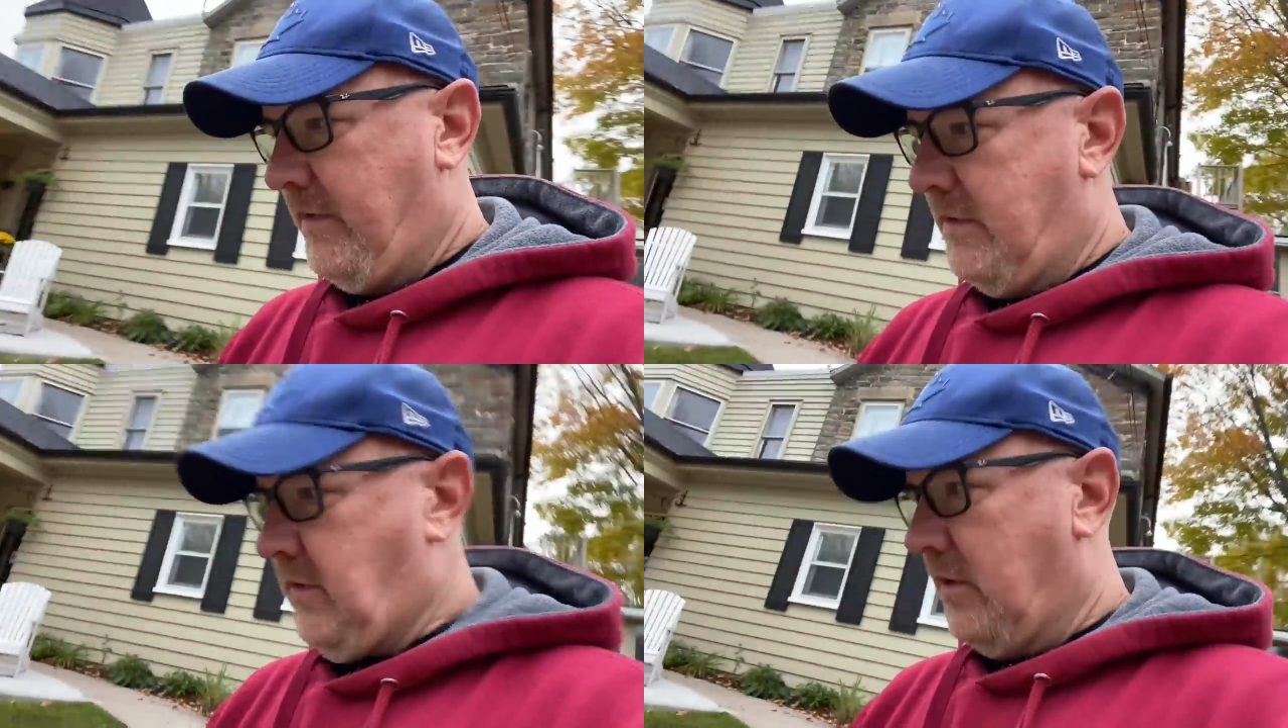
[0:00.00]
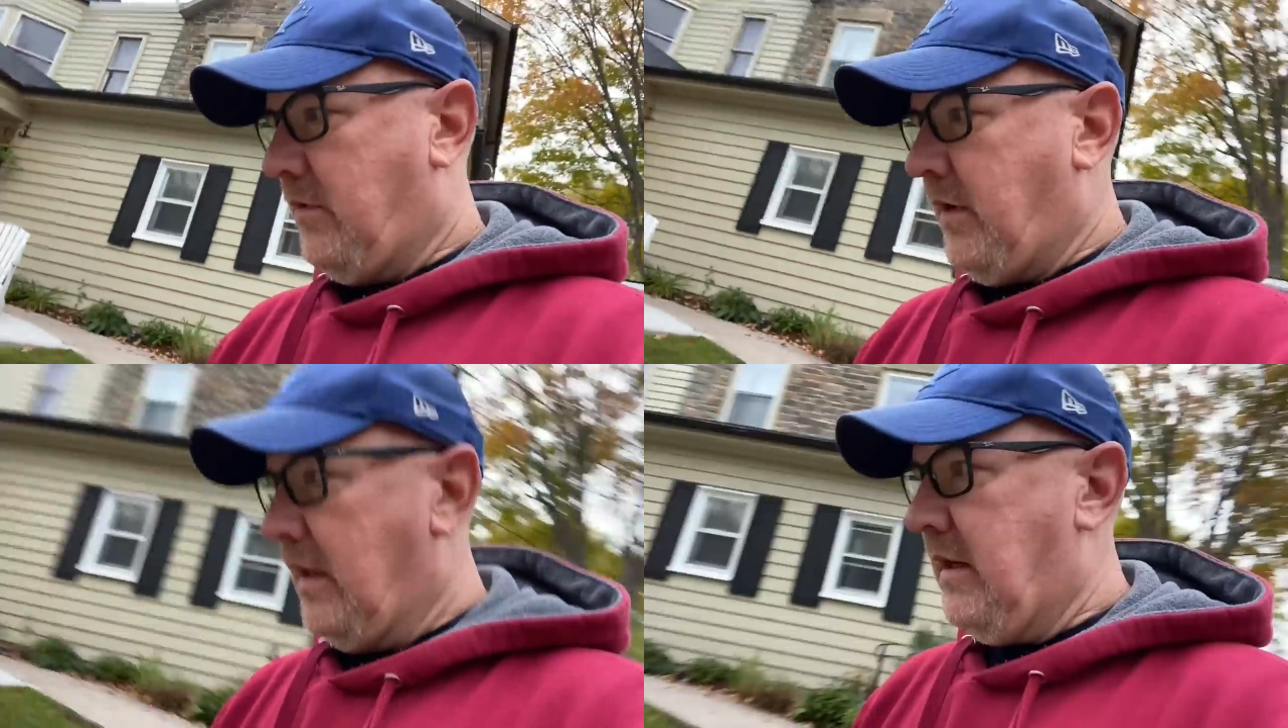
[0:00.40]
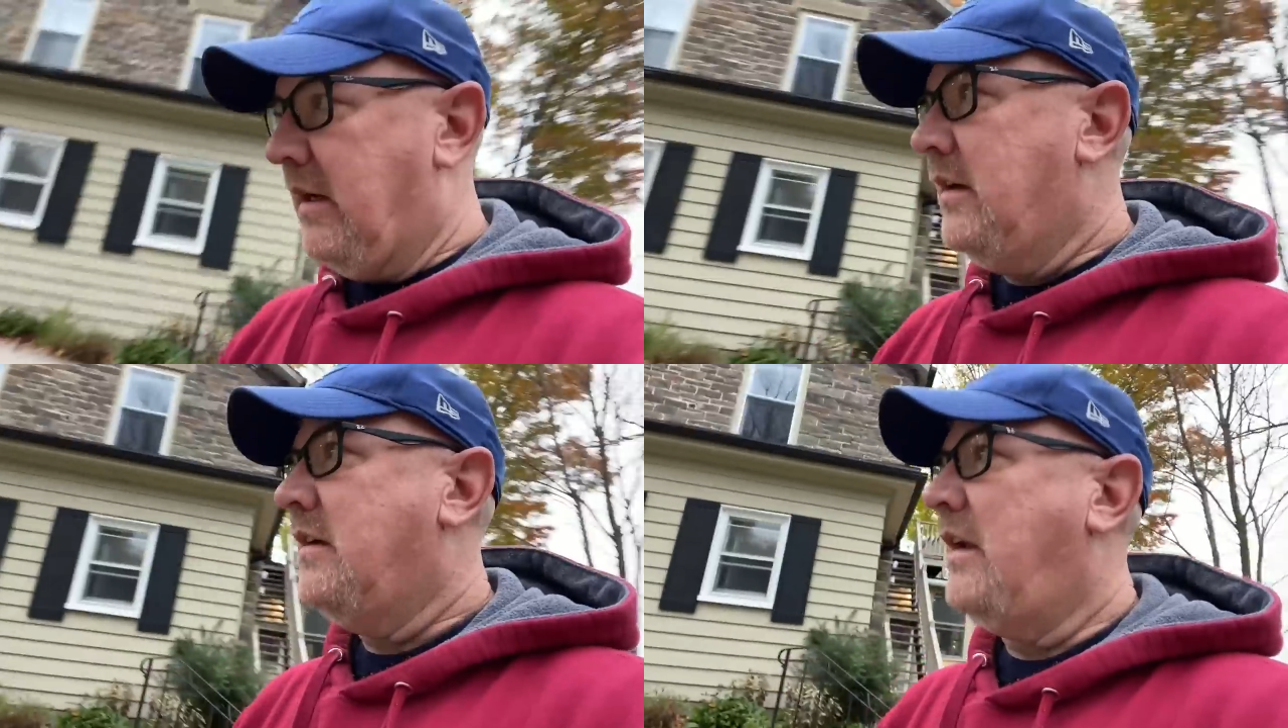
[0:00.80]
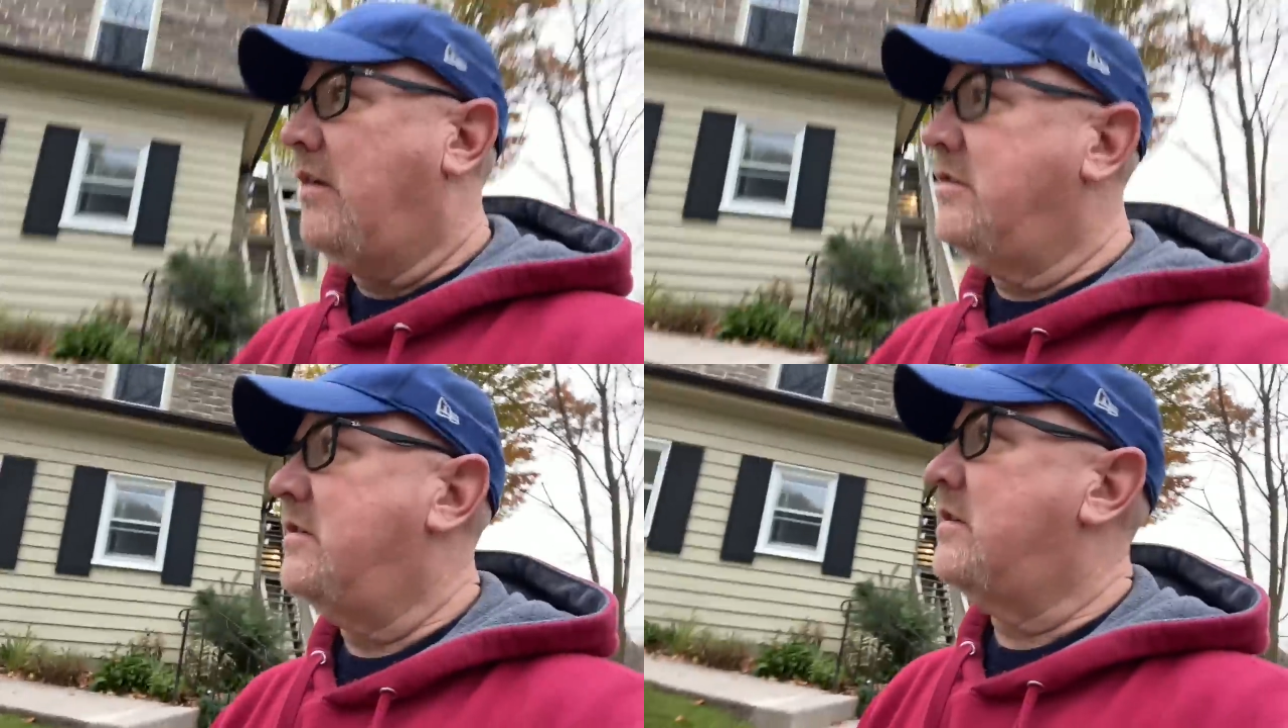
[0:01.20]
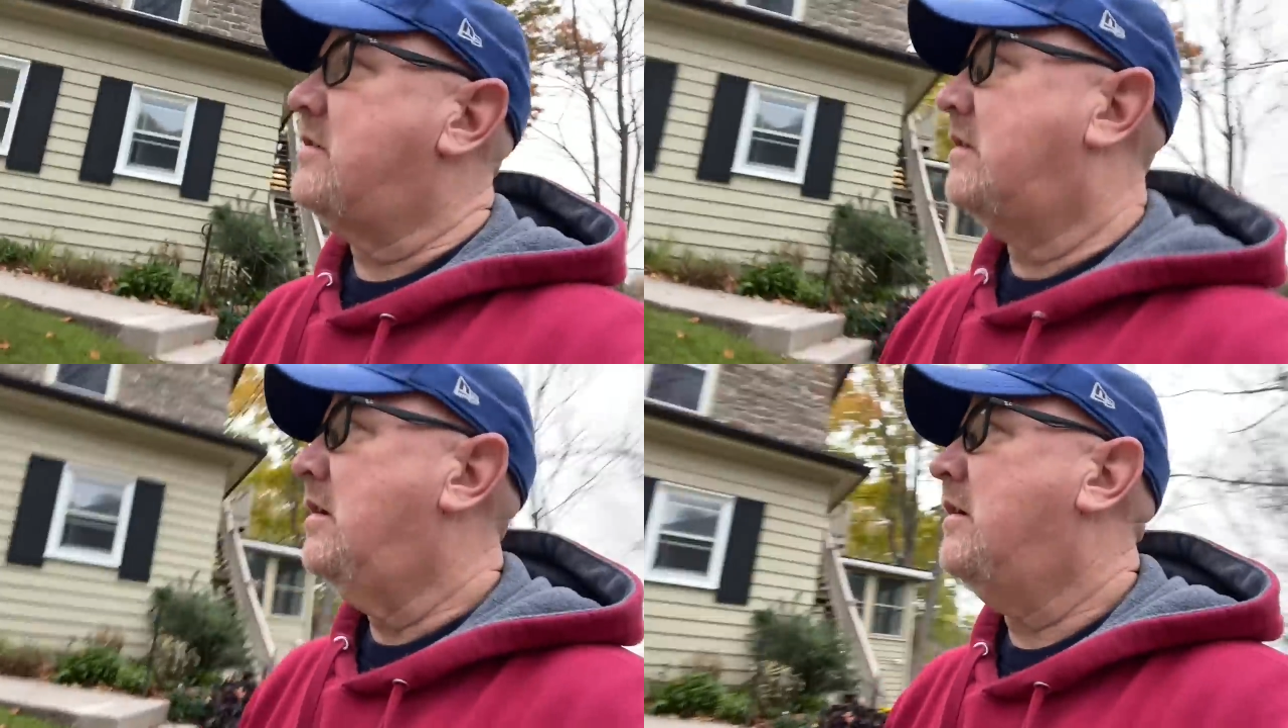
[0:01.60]
So uh, now she's
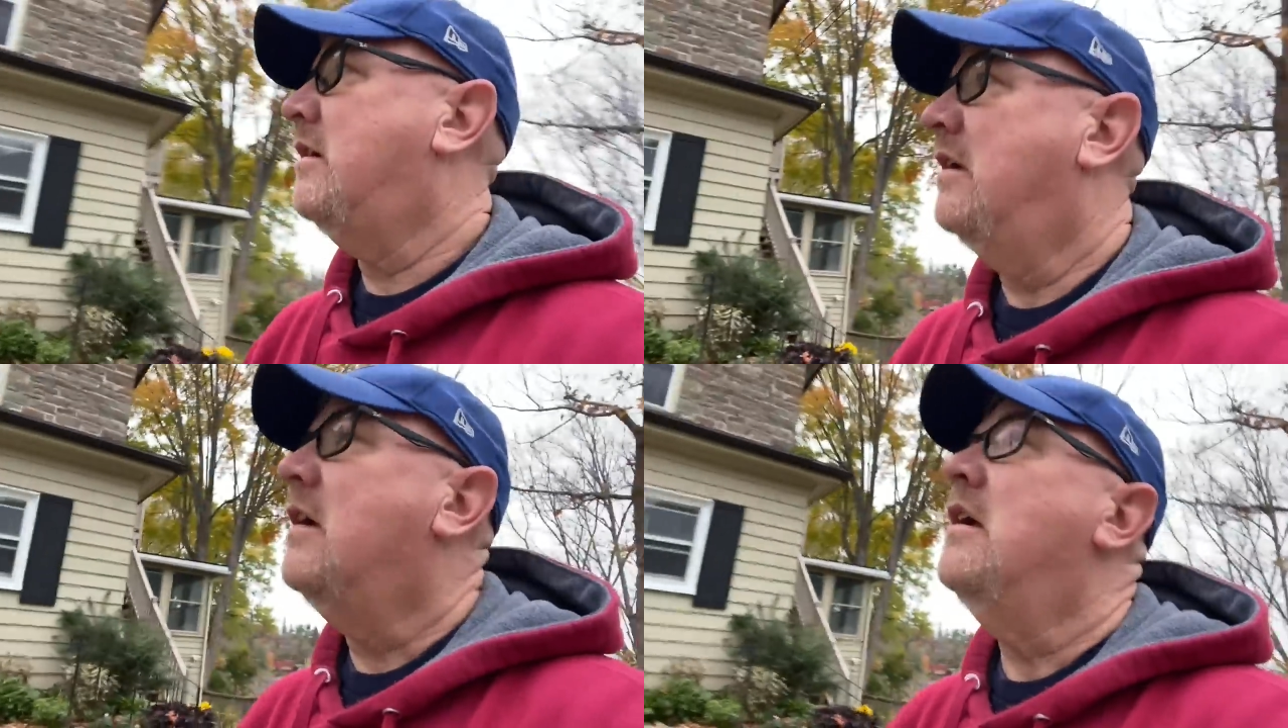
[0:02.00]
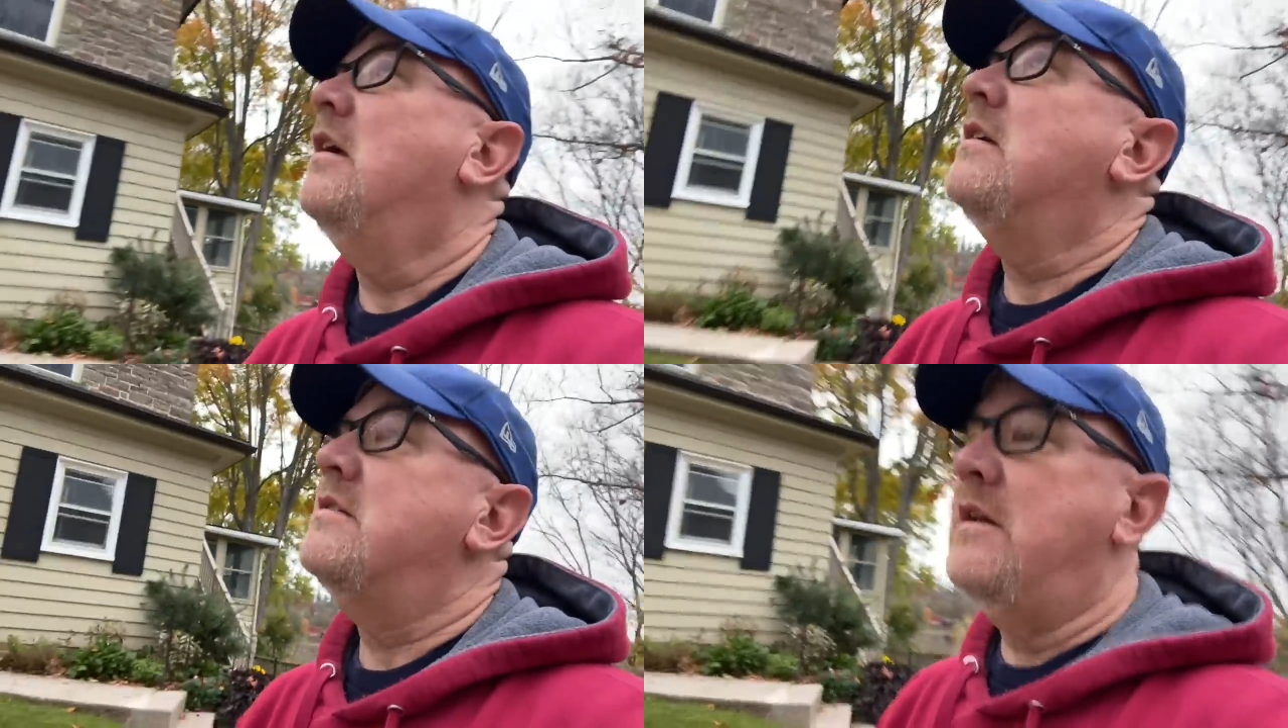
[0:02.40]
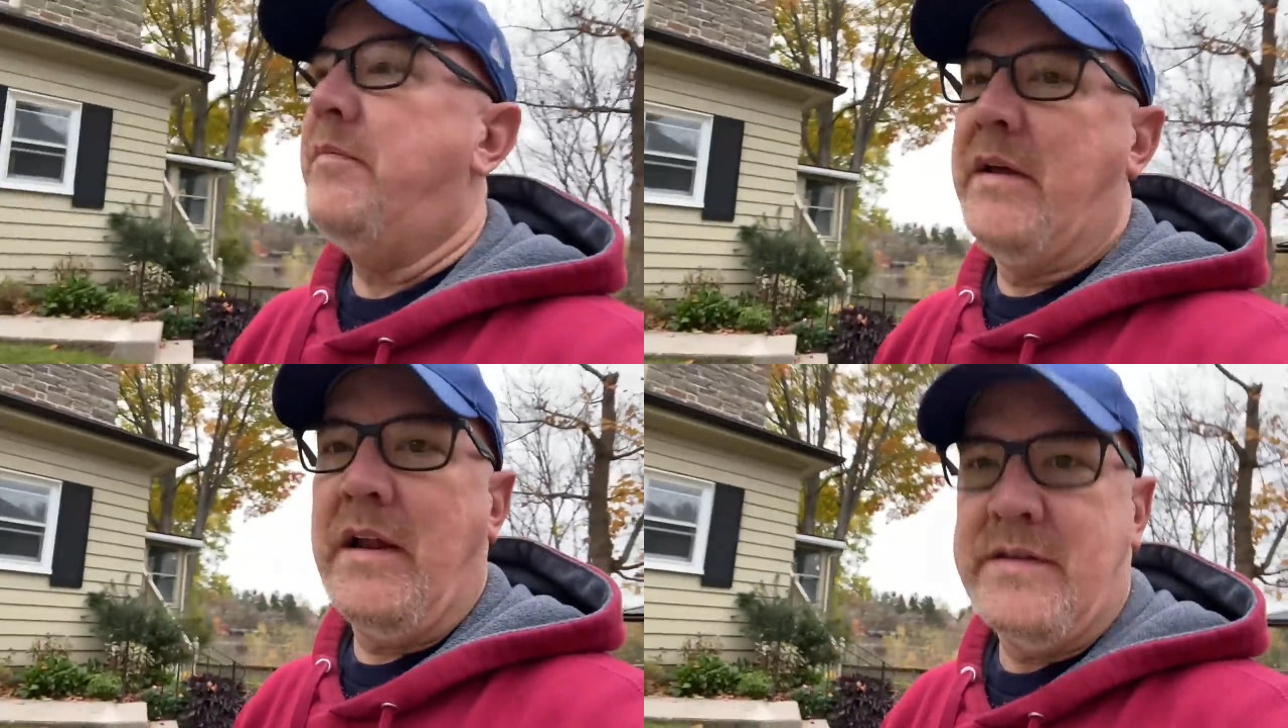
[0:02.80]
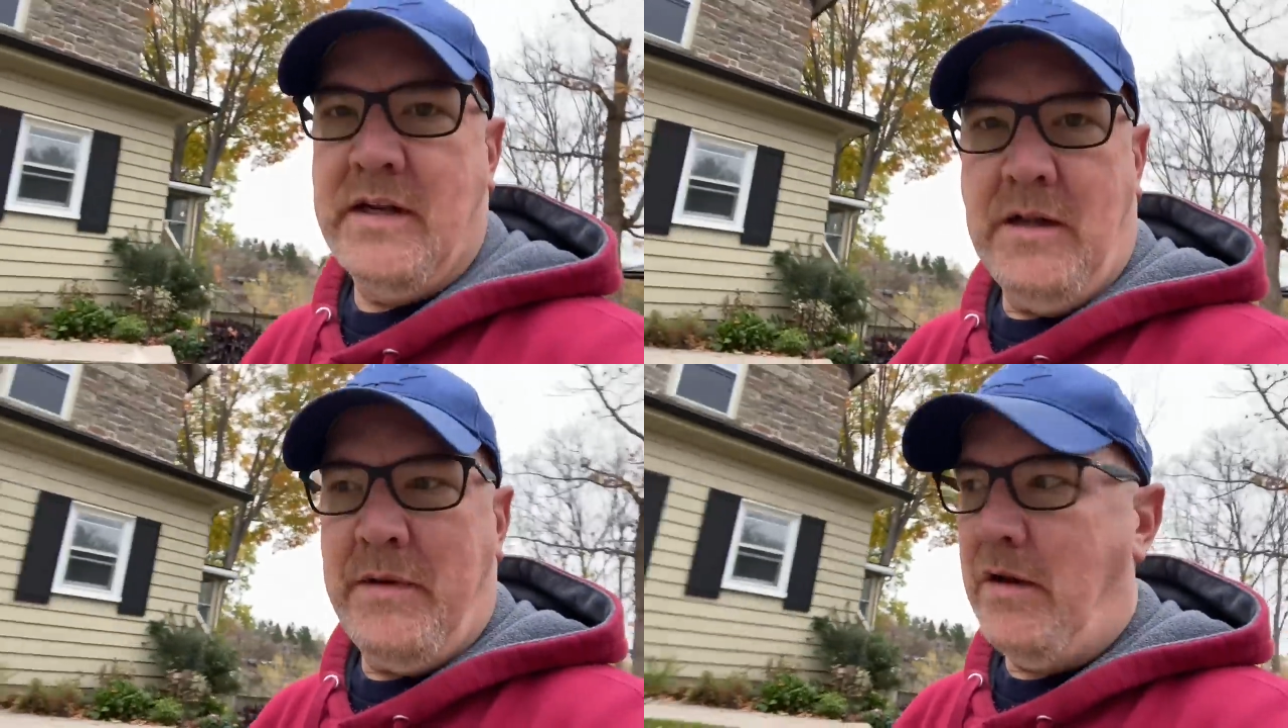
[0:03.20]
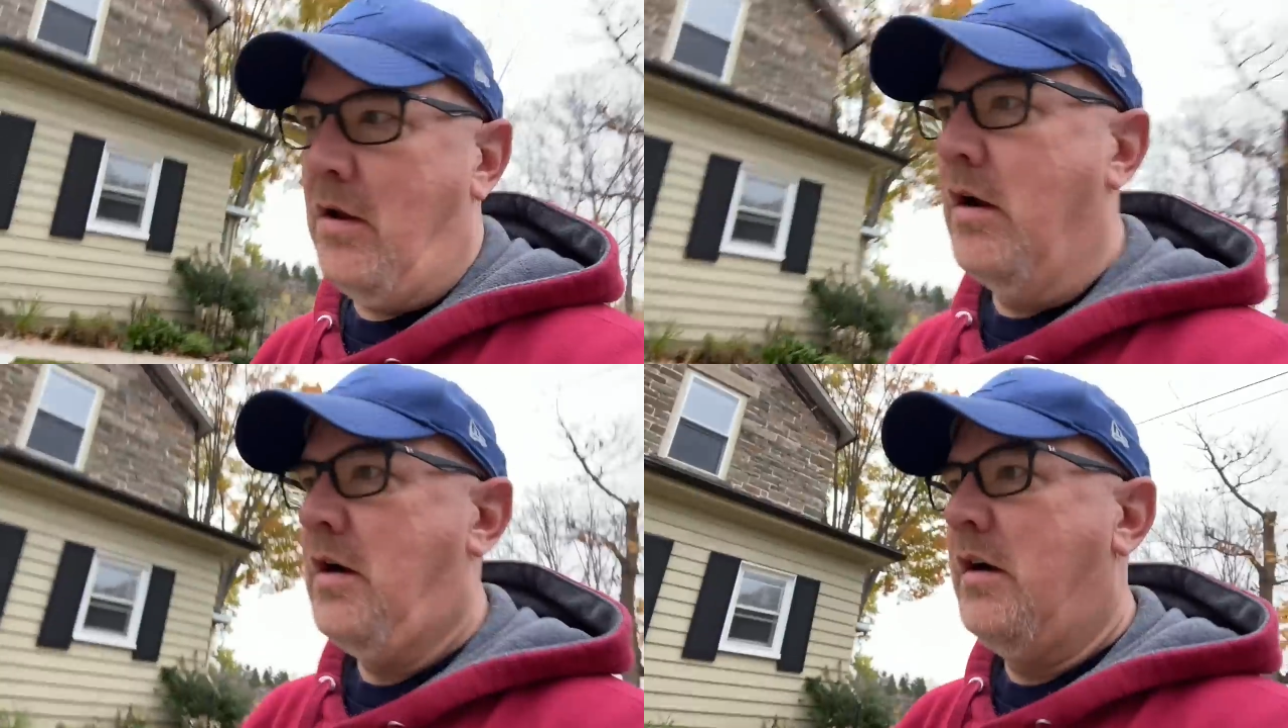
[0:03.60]
just sleeping in us a little bit
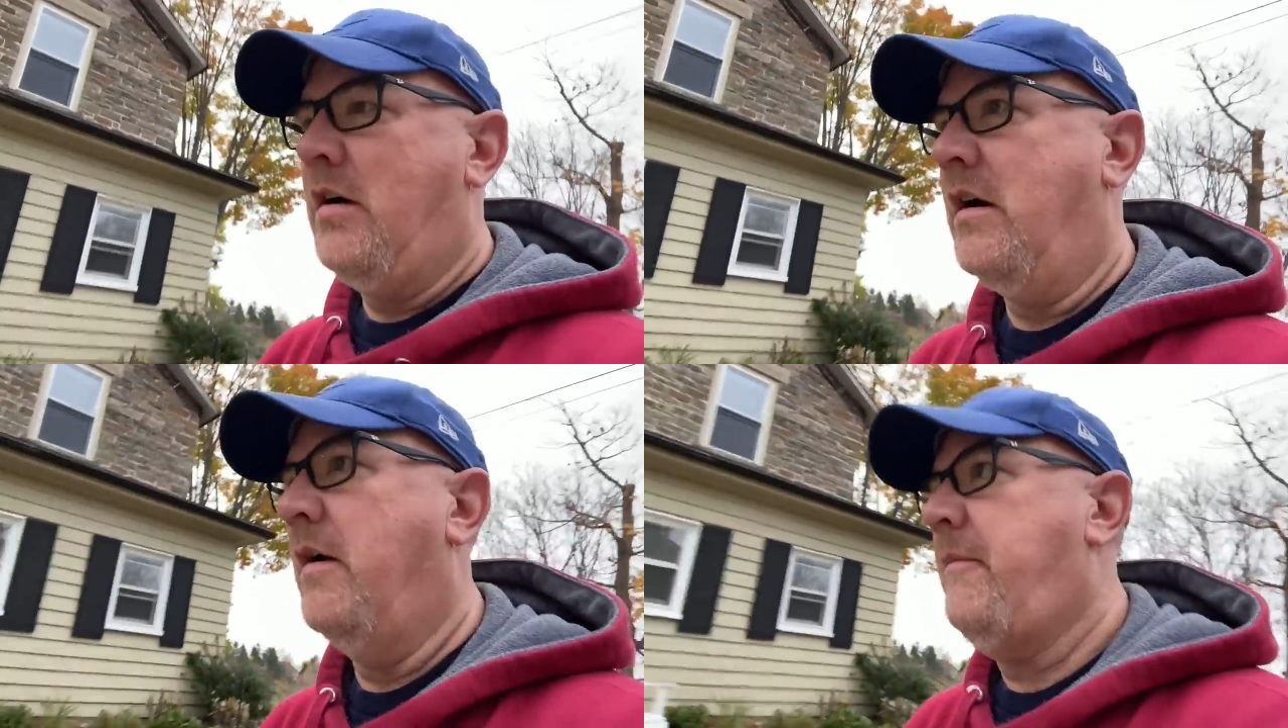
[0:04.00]
longer.